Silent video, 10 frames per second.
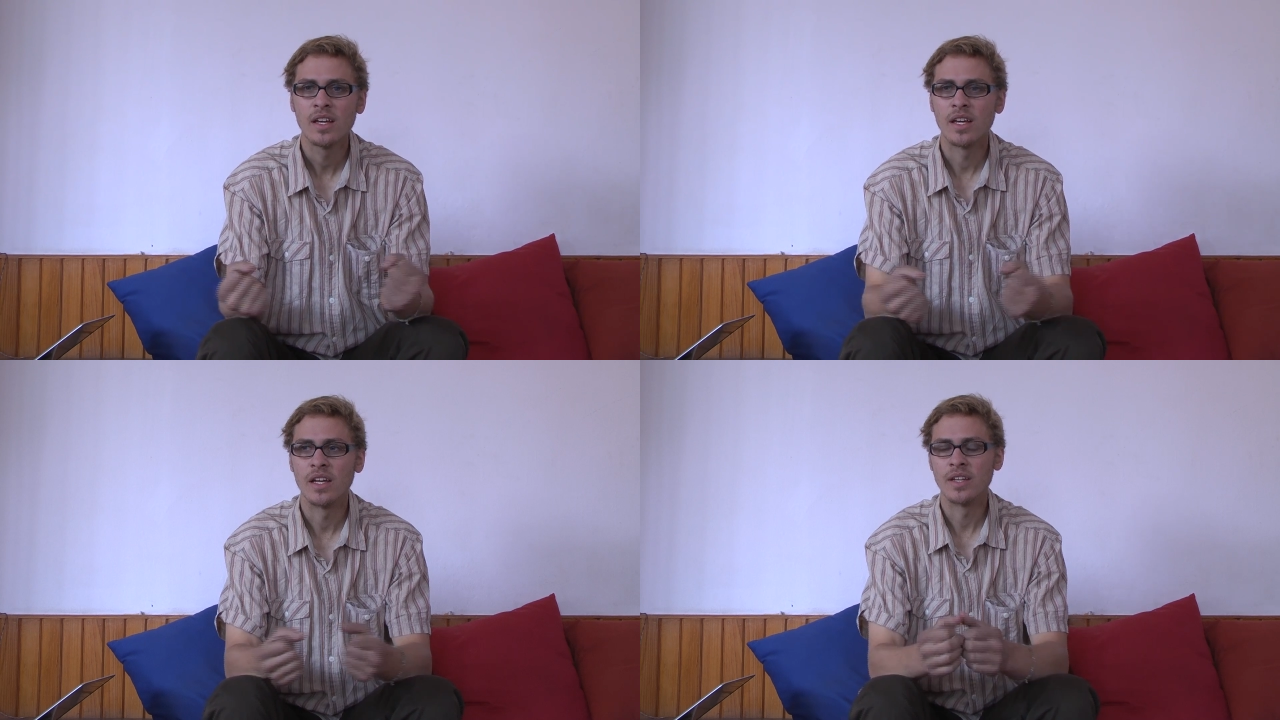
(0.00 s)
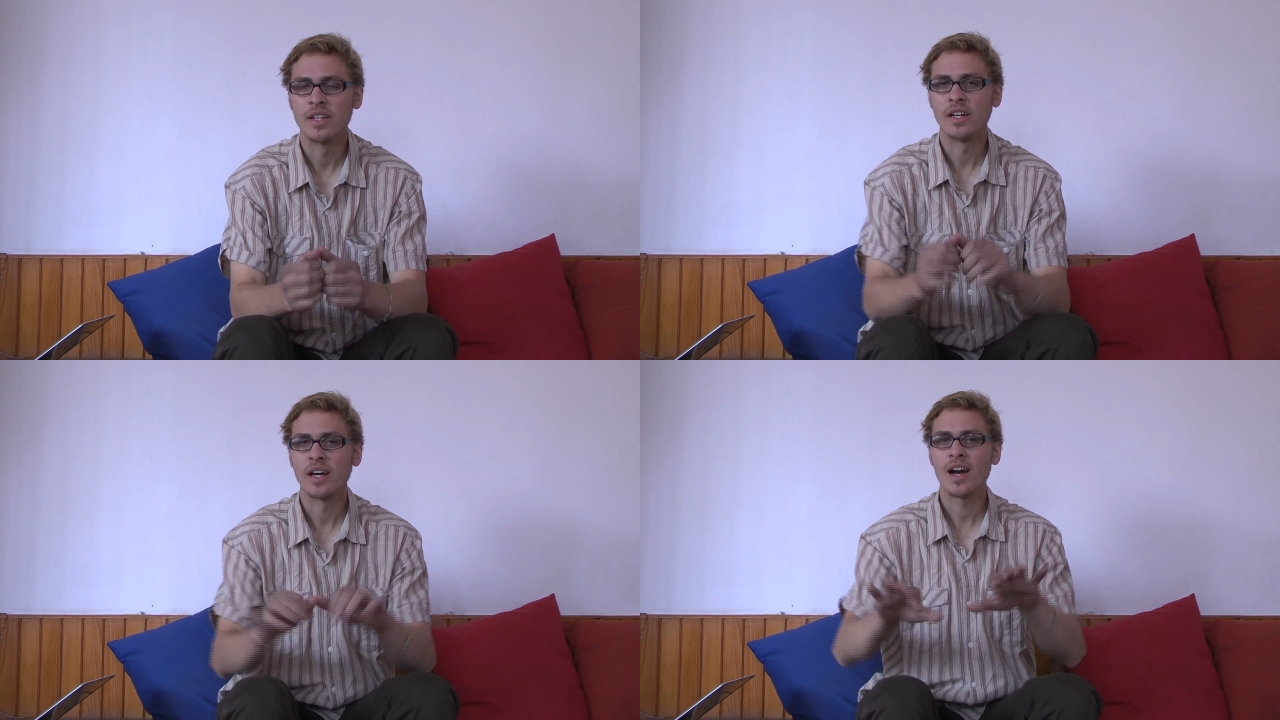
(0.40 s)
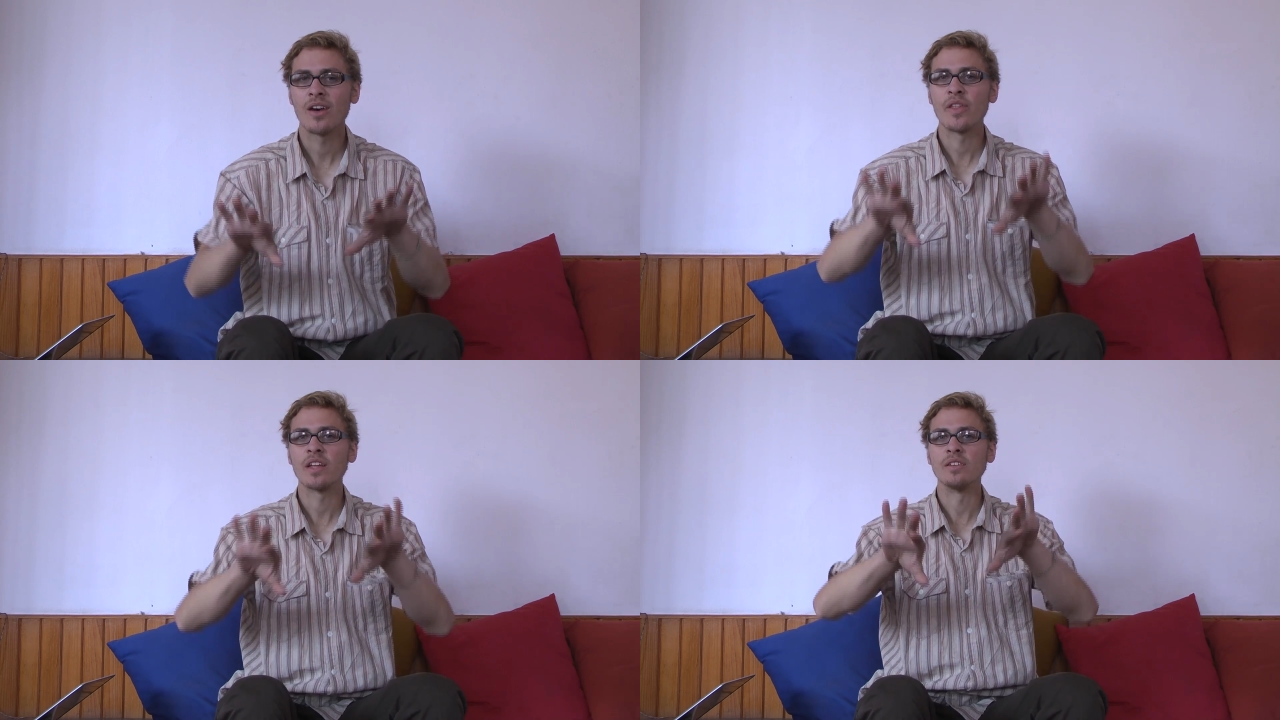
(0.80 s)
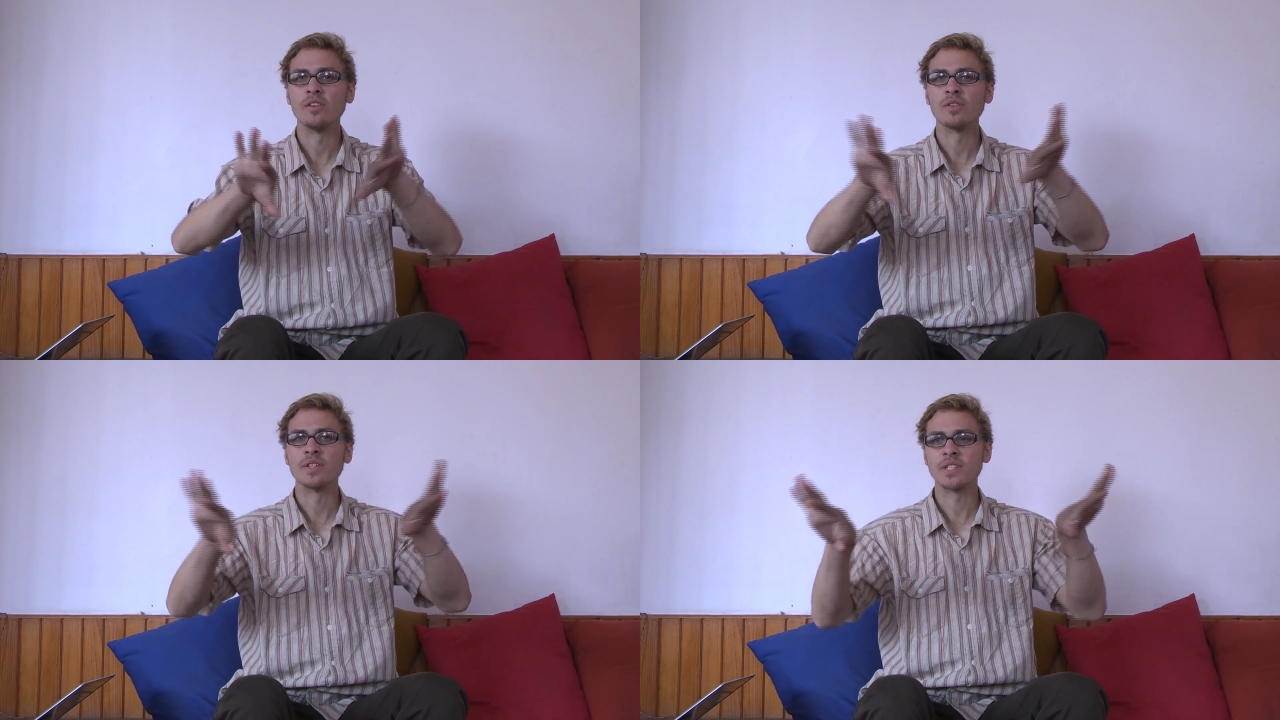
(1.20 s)
and uh, how that
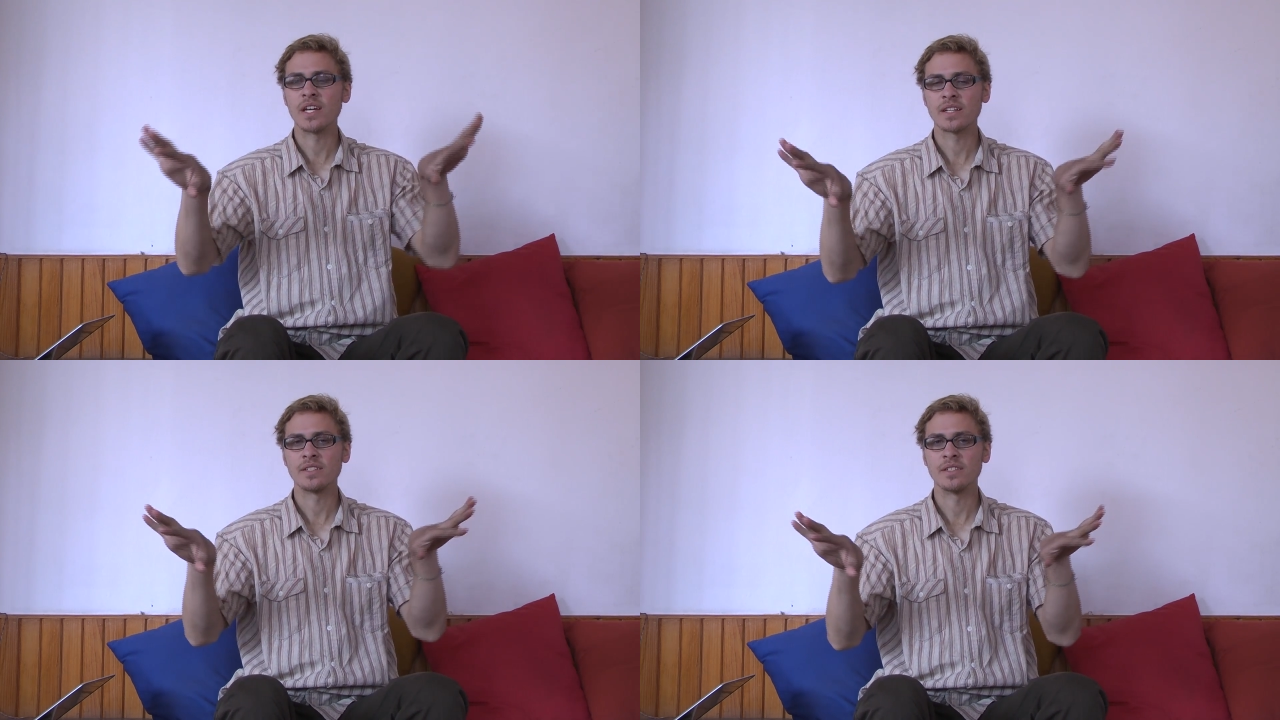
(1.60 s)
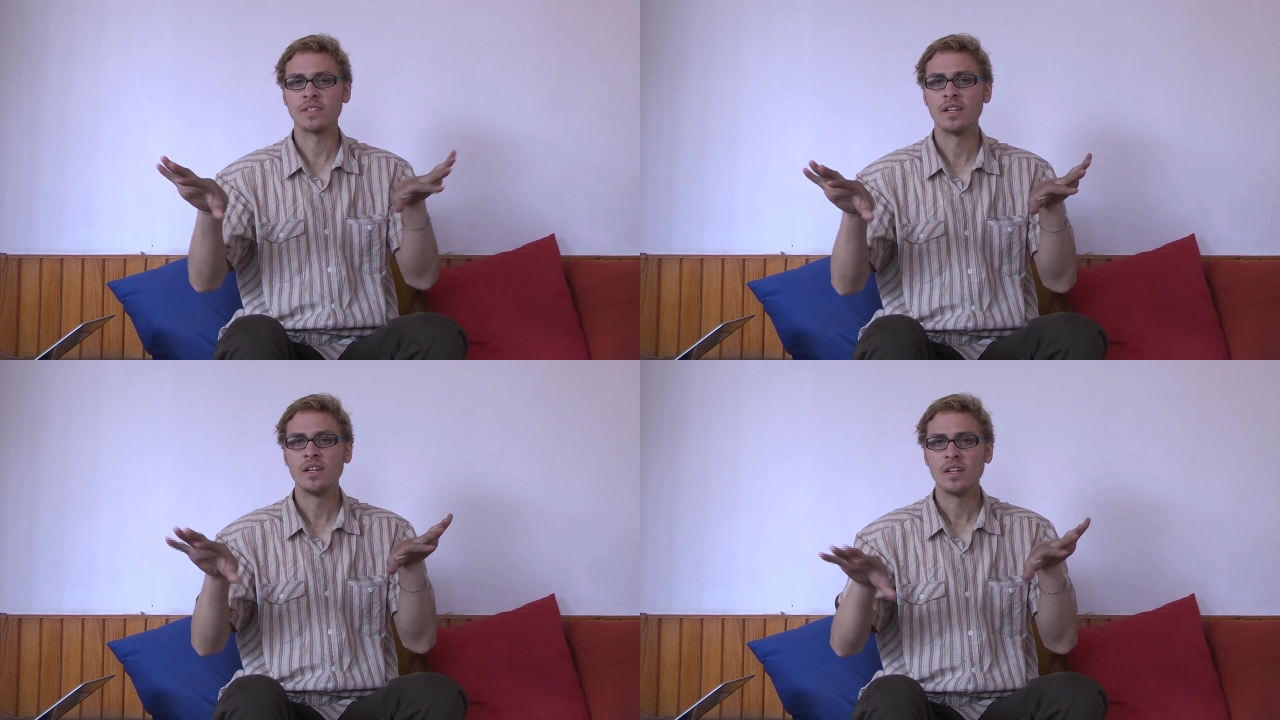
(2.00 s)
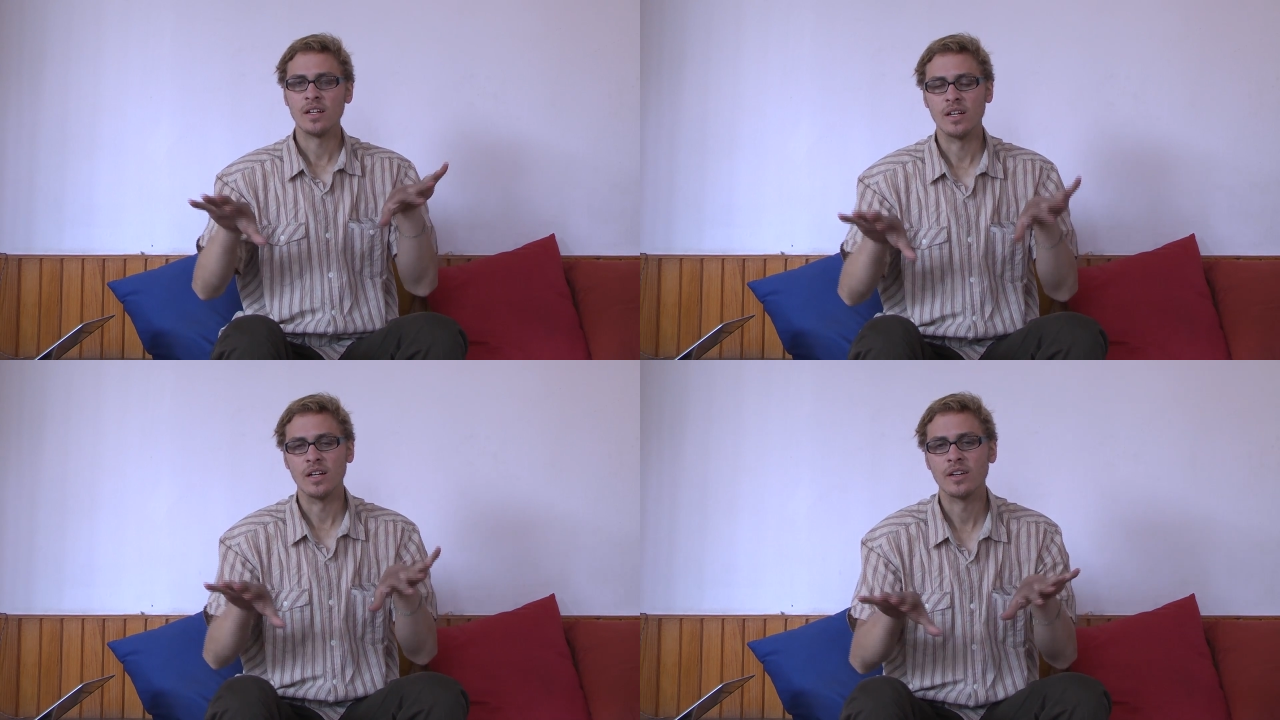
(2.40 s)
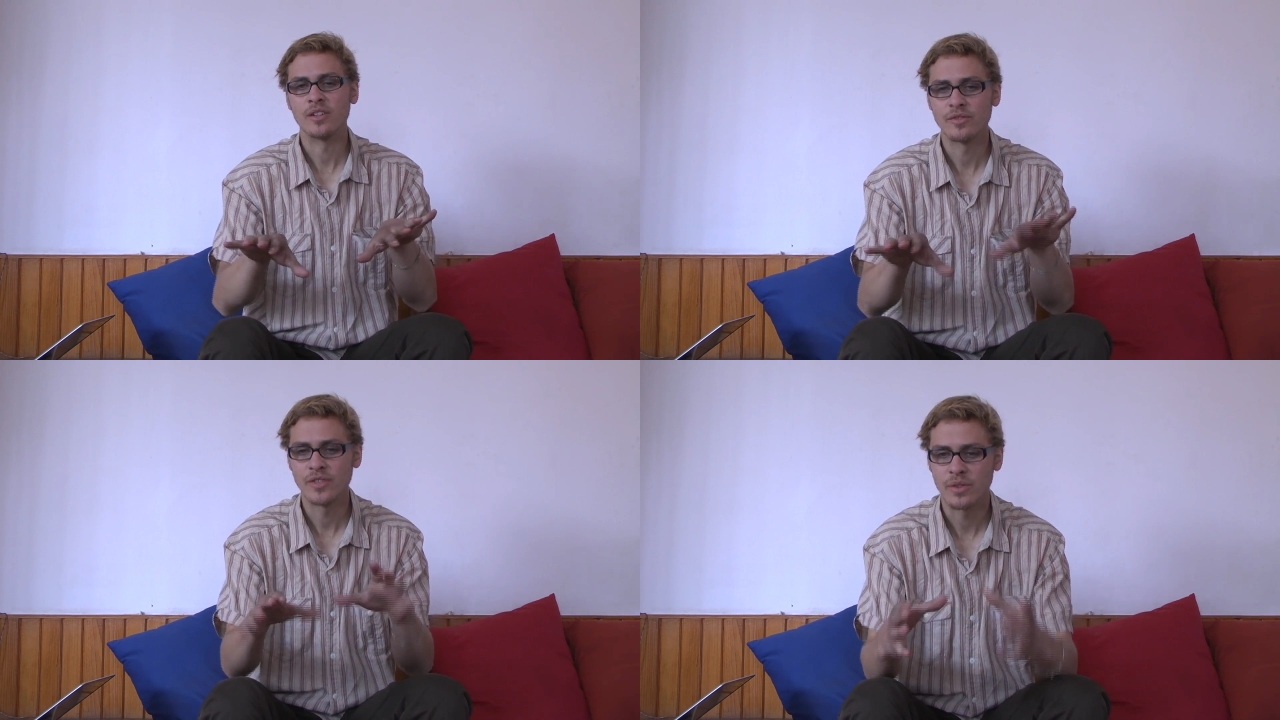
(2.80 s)
load is acting uh, on
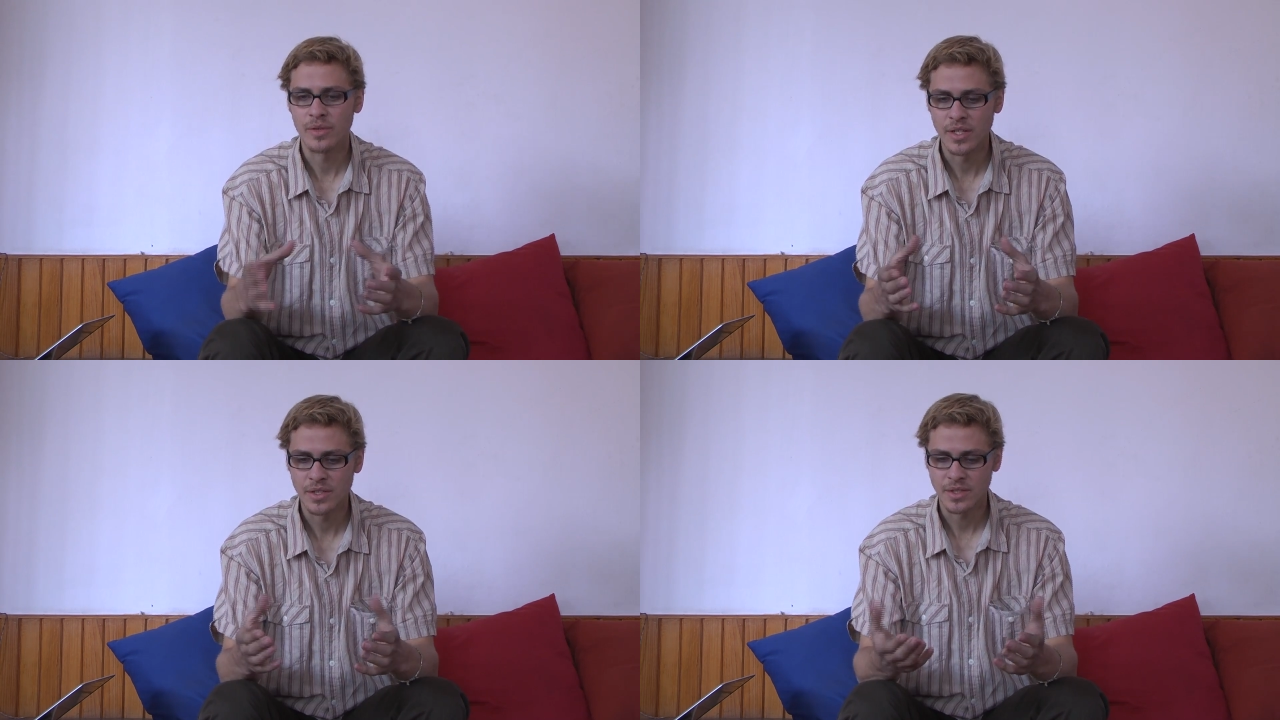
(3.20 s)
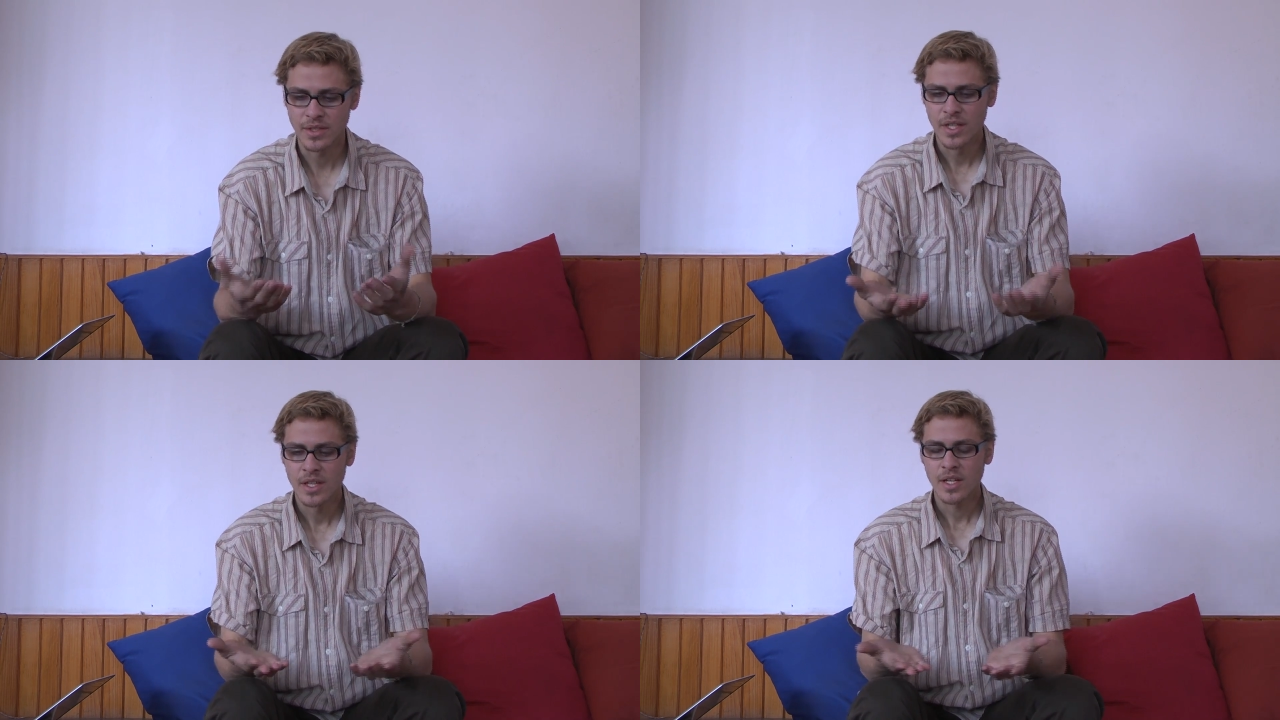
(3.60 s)
our foundation.